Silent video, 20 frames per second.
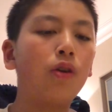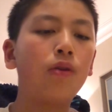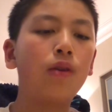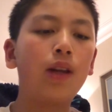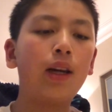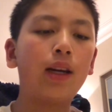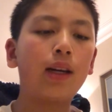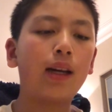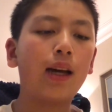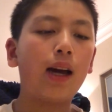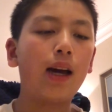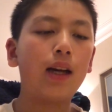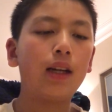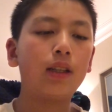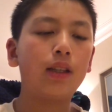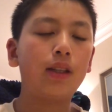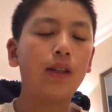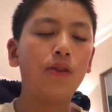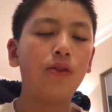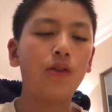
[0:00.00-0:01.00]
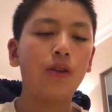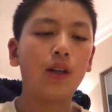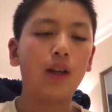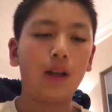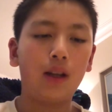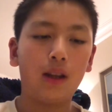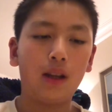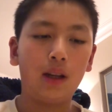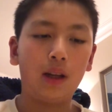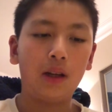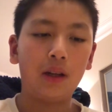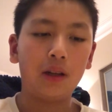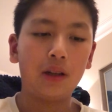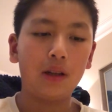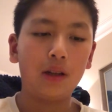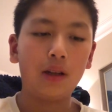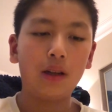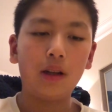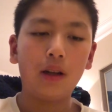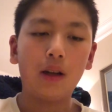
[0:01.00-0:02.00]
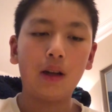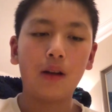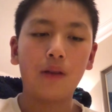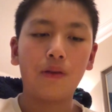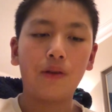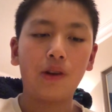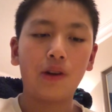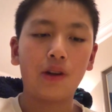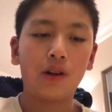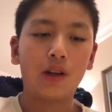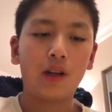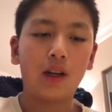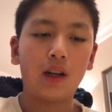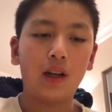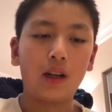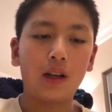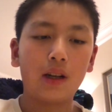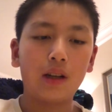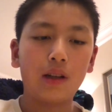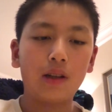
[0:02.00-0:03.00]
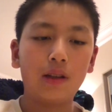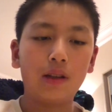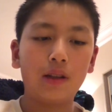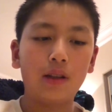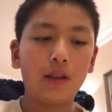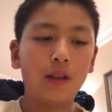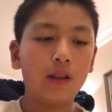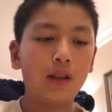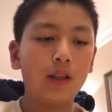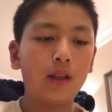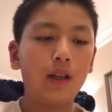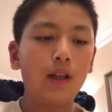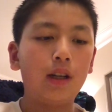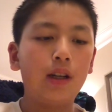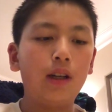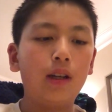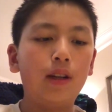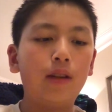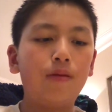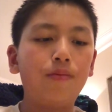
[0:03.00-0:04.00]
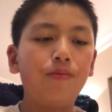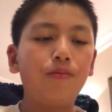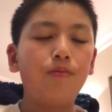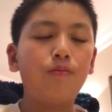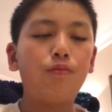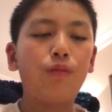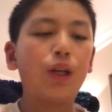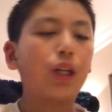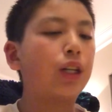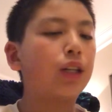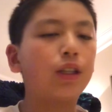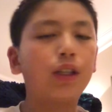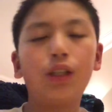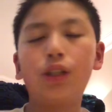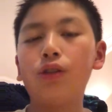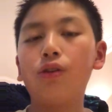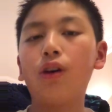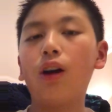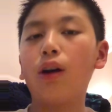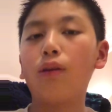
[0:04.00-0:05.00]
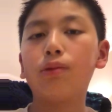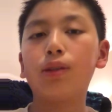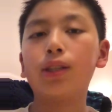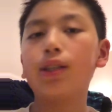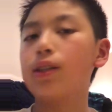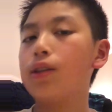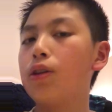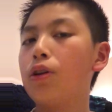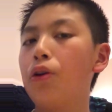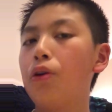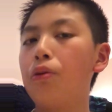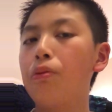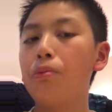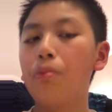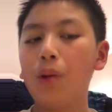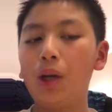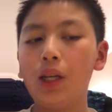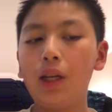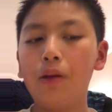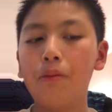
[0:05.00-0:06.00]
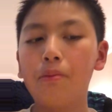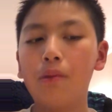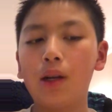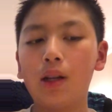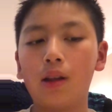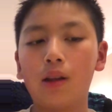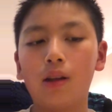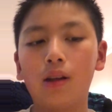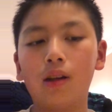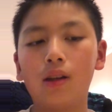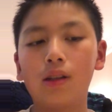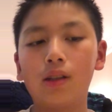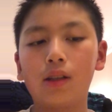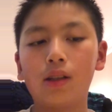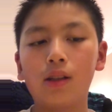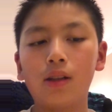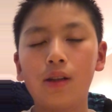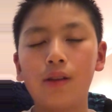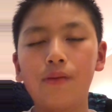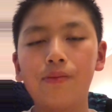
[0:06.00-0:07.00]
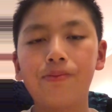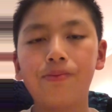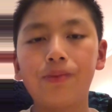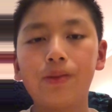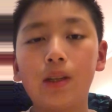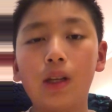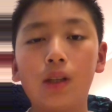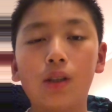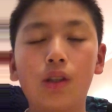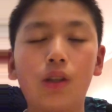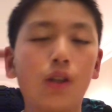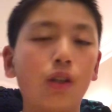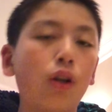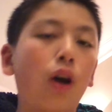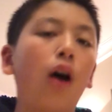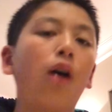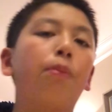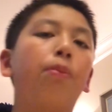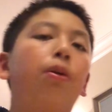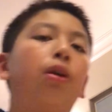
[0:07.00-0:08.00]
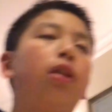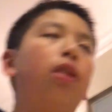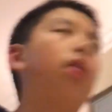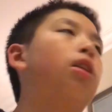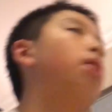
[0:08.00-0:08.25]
they can't do nothing if you're gone, because you have so many methods in stopping them.